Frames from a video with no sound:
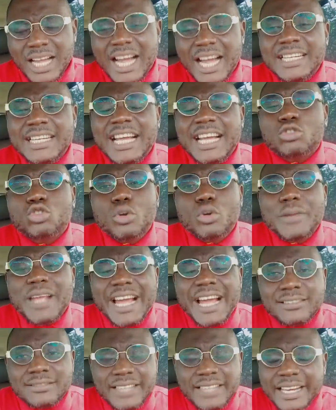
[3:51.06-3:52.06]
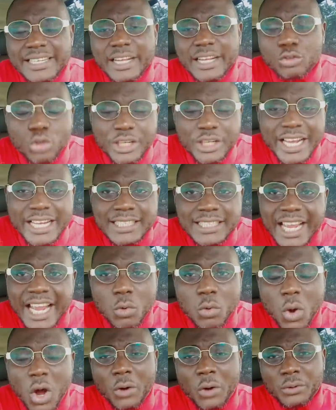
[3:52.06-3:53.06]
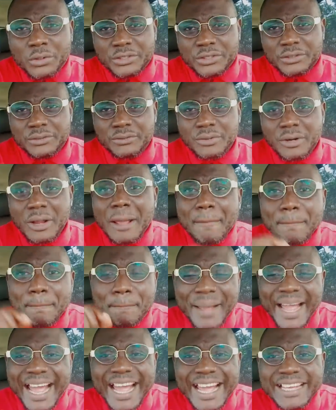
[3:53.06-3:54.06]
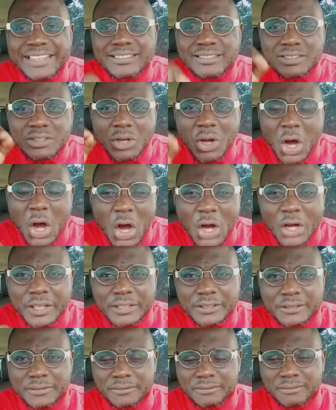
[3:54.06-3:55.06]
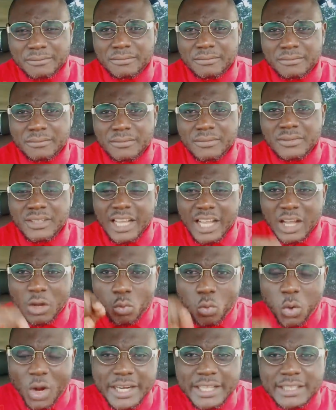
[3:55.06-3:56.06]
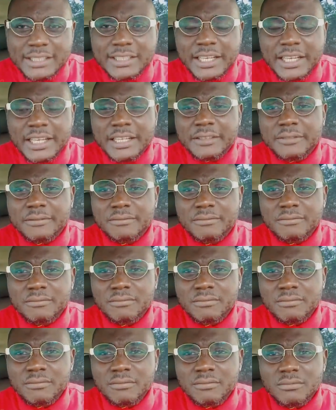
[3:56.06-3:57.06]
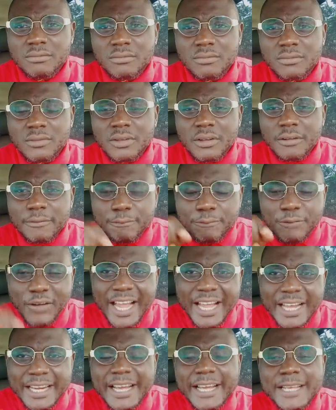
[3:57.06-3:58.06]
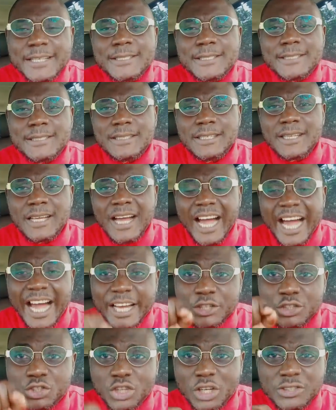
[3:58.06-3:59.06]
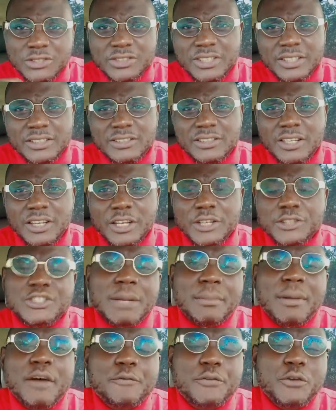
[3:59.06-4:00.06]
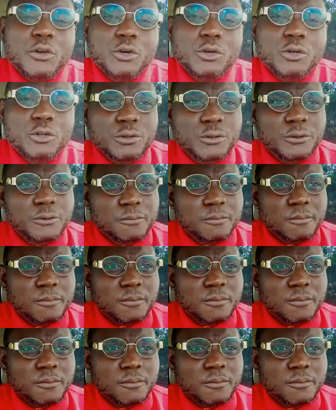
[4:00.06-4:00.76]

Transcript: And that should be extended to the entire world, based on equality, fairness, and justice. Some of you